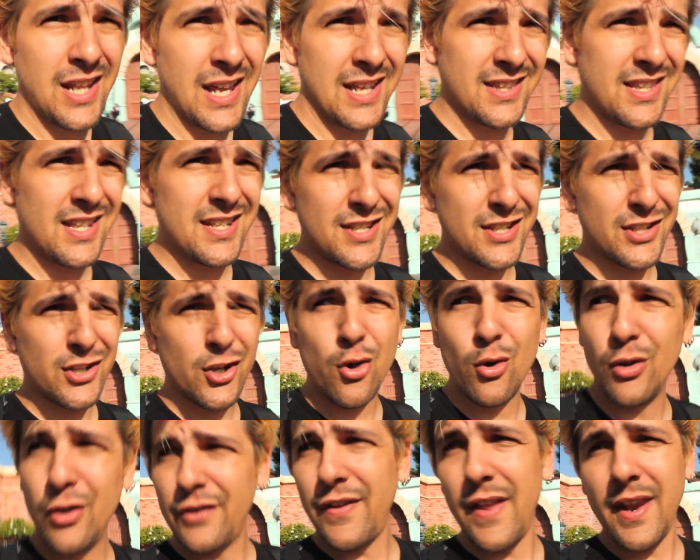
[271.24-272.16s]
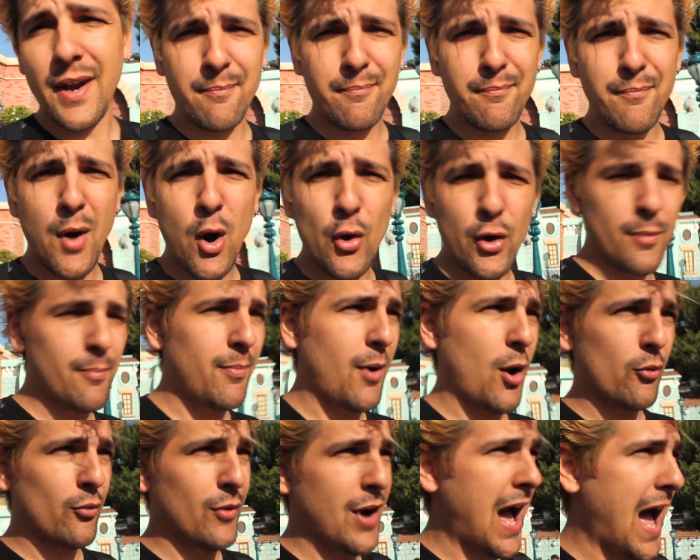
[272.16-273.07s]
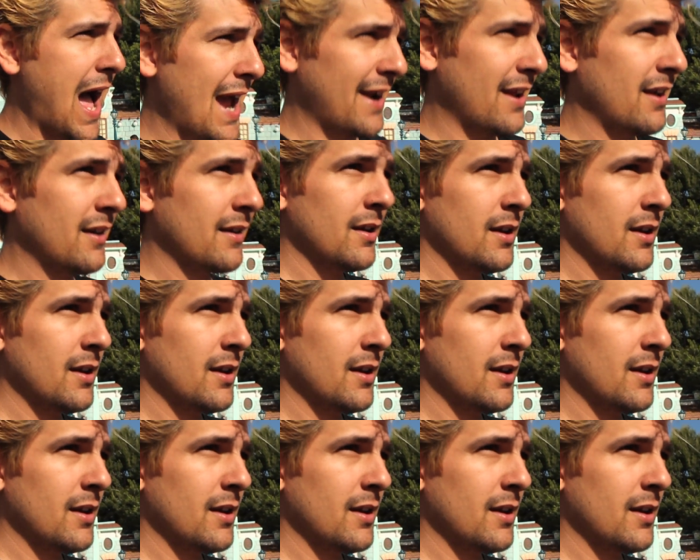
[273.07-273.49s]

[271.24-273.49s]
like this is cooler than a motorboat ride.